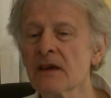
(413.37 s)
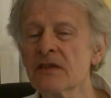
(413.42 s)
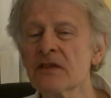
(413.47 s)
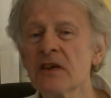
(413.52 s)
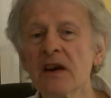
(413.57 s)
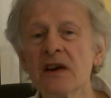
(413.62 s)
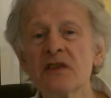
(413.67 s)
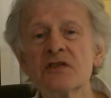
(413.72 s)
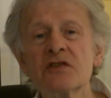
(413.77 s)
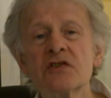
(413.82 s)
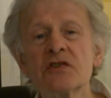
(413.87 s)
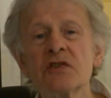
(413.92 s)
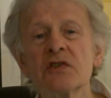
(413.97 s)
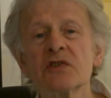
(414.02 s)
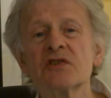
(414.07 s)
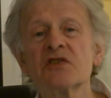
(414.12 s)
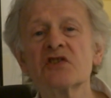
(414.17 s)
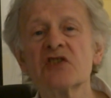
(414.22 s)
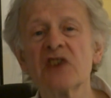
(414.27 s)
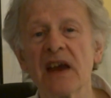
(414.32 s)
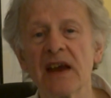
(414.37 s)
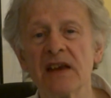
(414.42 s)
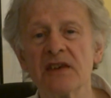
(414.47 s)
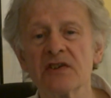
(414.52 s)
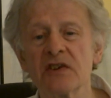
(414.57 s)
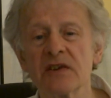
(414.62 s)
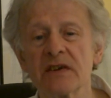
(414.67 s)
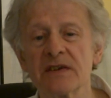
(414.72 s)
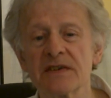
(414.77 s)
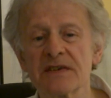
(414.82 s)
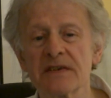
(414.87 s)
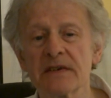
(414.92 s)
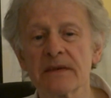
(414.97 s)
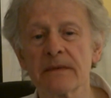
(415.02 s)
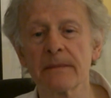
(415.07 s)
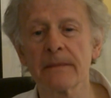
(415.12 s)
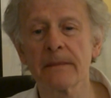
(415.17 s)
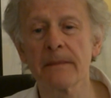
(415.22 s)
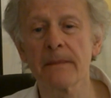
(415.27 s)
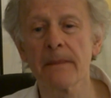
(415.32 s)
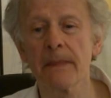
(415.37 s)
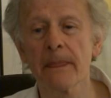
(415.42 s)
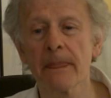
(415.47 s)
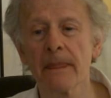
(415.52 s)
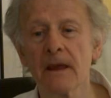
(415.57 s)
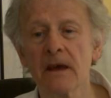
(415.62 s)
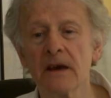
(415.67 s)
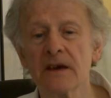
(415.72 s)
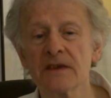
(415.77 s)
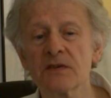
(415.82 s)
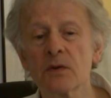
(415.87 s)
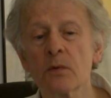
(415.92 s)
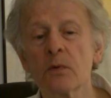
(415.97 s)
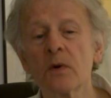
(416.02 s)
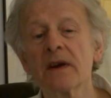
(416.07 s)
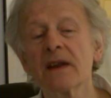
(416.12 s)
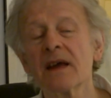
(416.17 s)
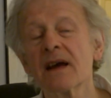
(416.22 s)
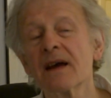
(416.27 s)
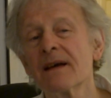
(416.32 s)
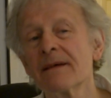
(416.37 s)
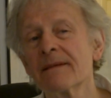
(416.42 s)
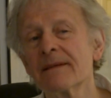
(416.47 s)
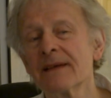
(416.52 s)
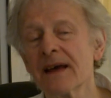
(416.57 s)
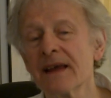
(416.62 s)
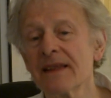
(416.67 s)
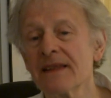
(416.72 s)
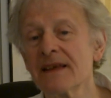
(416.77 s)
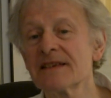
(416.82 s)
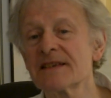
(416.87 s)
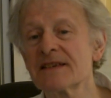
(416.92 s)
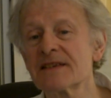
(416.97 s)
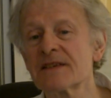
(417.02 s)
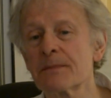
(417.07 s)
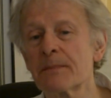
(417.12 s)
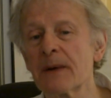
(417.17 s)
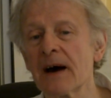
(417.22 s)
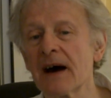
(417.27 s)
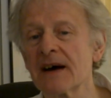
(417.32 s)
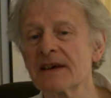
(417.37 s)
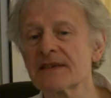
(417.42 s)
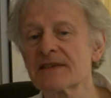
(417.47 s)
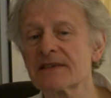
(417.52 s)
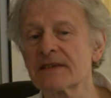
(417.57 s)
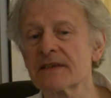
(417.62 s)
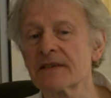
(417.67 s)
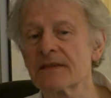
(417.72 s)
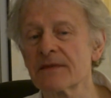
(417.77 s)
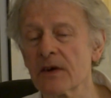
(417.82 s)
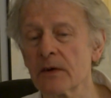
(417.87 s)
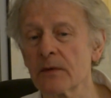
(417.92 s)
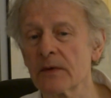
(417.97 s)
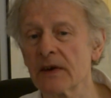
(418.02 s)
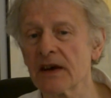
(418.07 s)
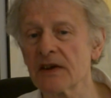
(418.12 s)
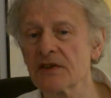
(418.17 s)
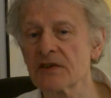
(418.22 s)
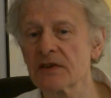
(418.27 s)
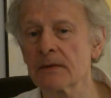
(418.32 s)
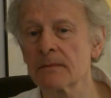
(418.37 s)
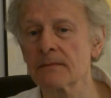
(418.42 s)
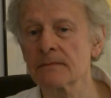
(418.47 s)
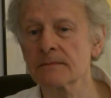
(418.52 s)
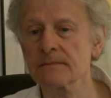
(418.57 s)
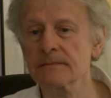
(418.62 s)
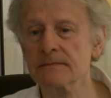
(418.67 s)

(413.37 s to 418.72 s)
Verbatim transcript: to introduce changes. So, what, and this is the past, the foundation.